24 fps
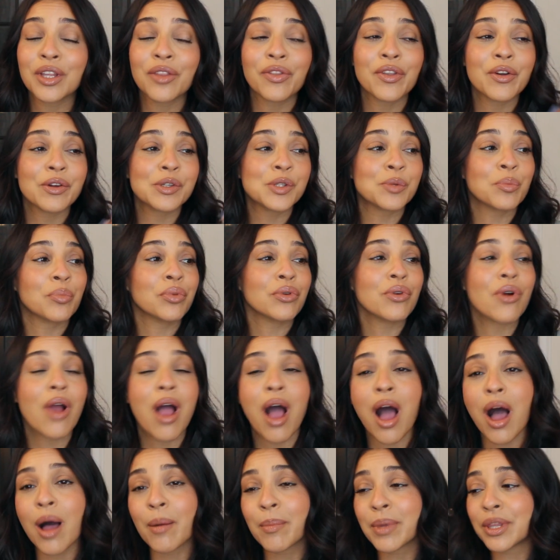and there's
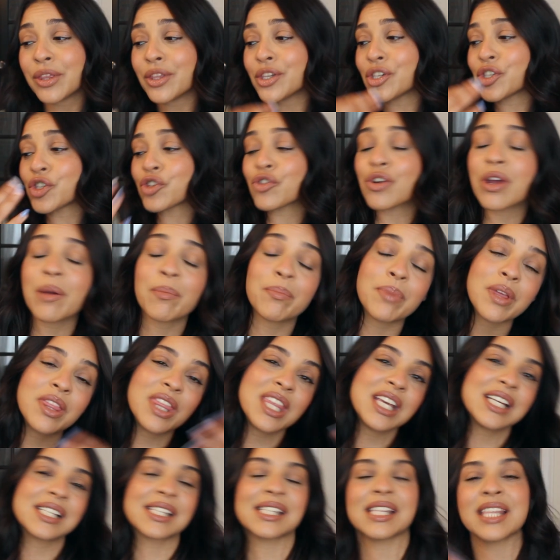prom and the trip
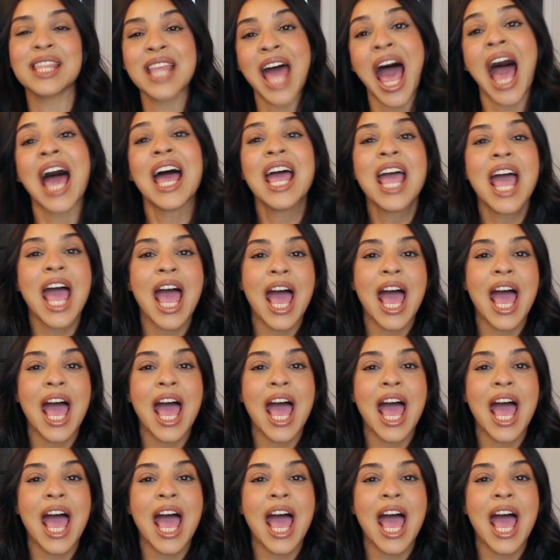and this and that.